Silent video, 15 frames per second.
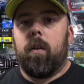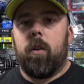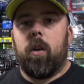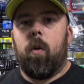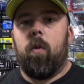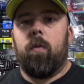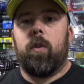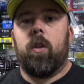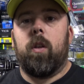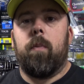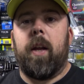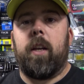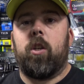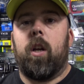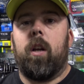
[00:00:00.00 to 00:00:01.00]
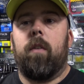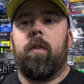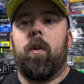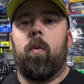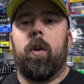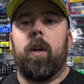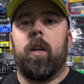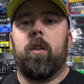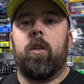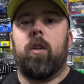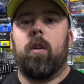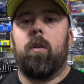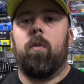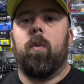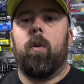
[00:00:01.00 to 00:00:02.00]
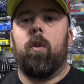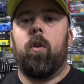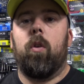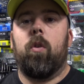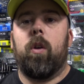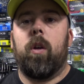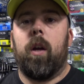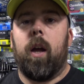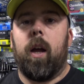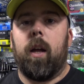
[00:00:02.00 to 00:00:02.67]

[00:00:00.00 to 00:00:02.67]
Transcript: Go over to the main channel if you're wanting to look